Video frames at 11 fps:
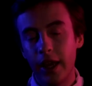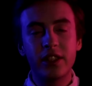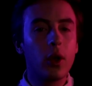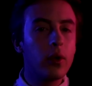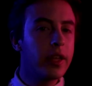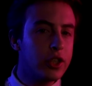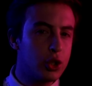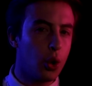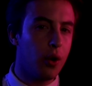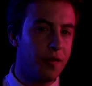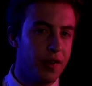It's only a
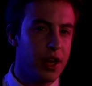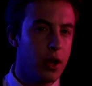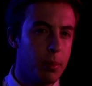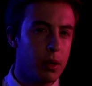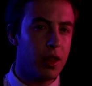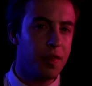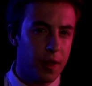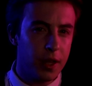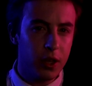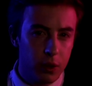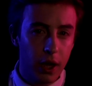short video, but I
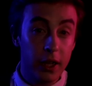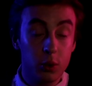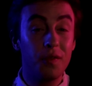think you guys